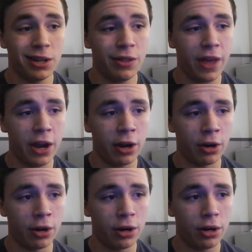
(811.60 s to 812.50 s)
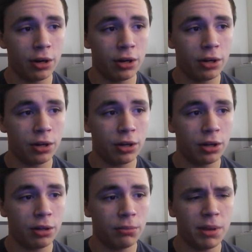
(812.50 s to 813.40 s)
there.
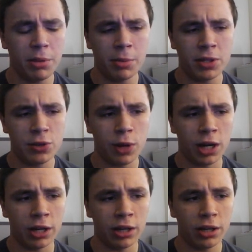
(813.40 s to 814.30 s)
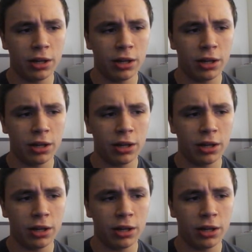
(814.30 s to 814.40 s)
Maybe a bit too high.